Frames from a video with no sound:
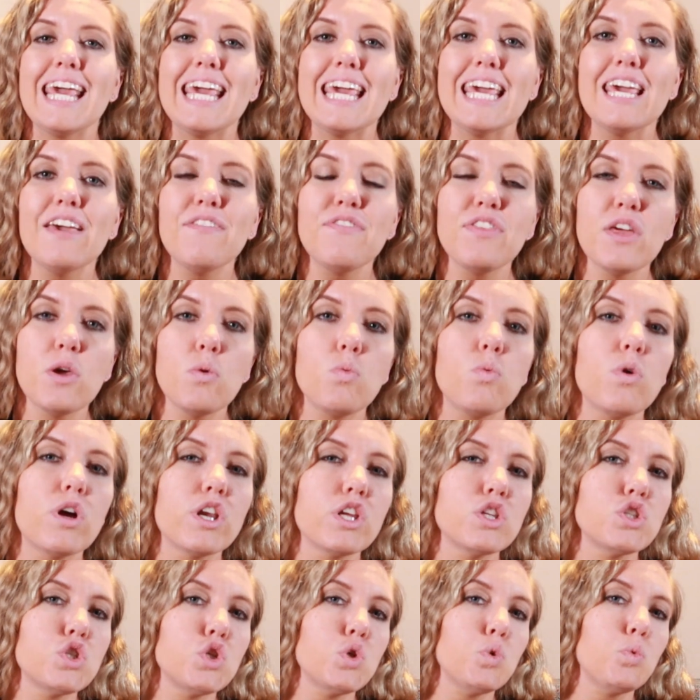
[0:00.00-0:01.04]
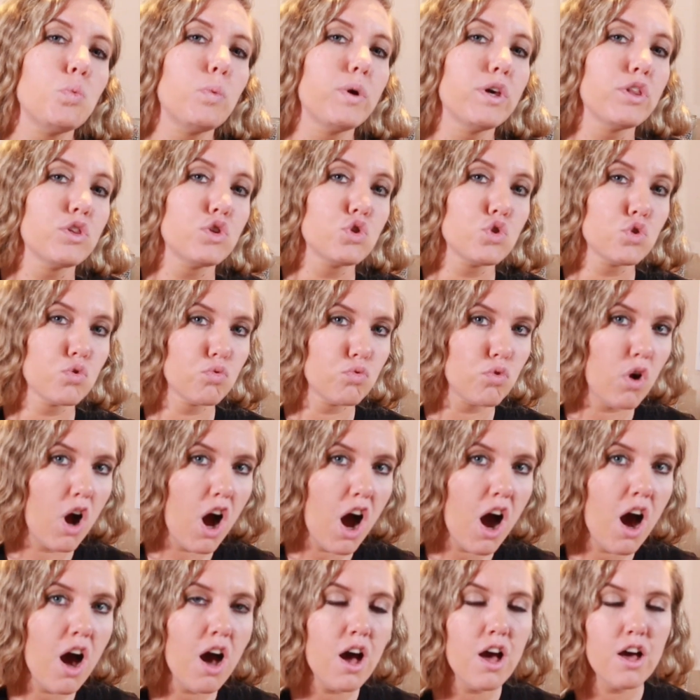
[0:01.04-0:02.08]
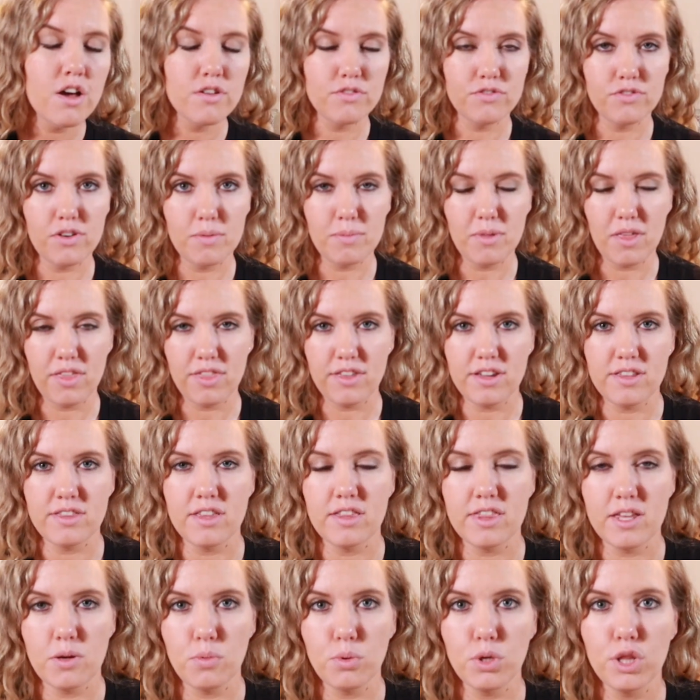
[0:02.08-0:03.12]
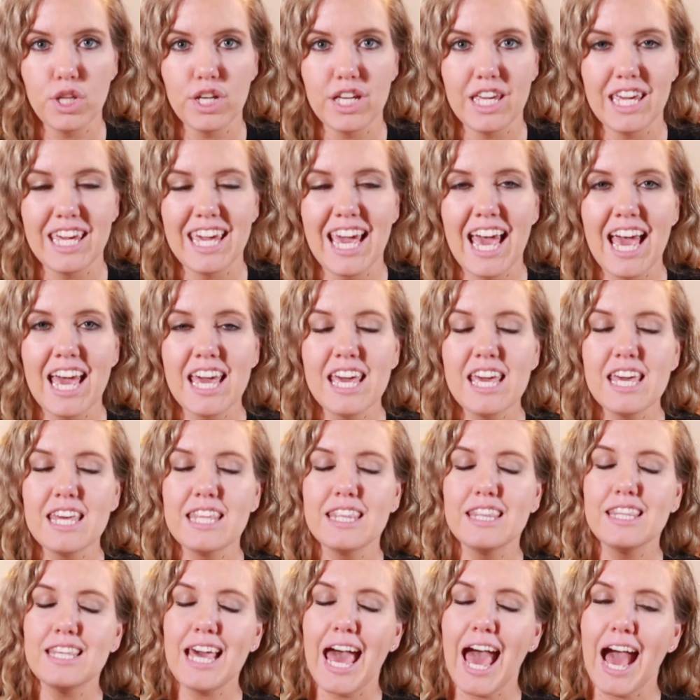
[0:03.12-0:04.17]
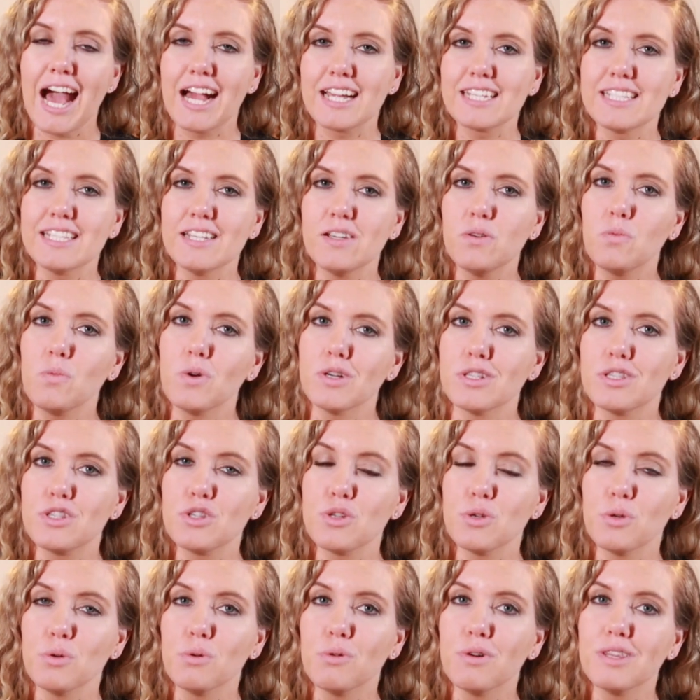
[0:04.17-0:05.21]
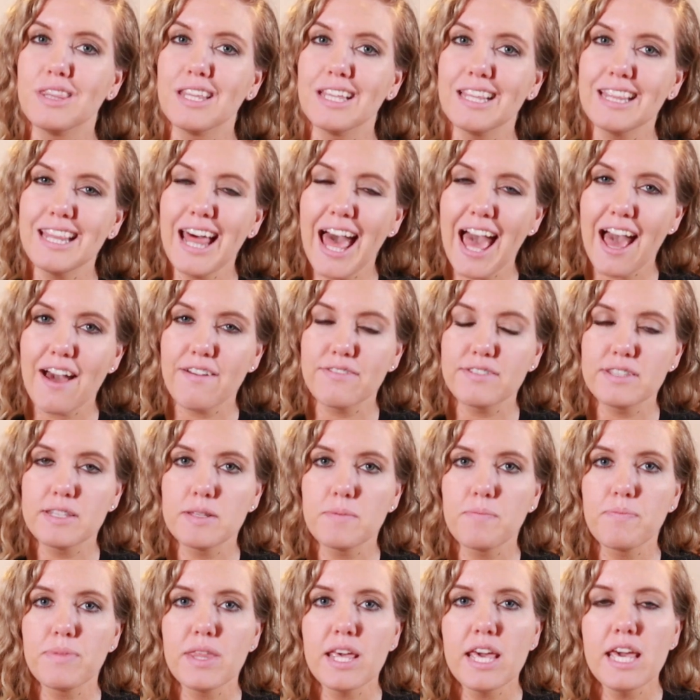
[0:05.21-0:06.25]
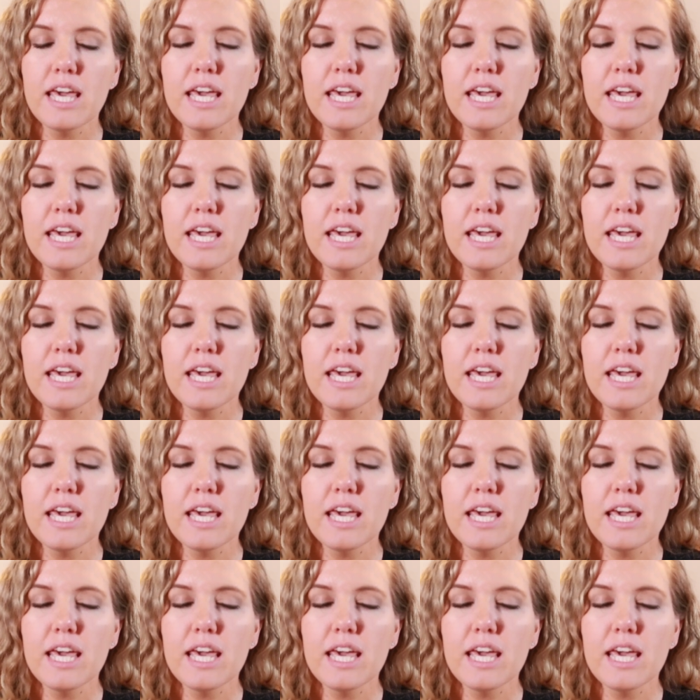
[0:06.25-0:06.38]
If they wanted to withdraw from the thing that they were looking at, the accent was to the left.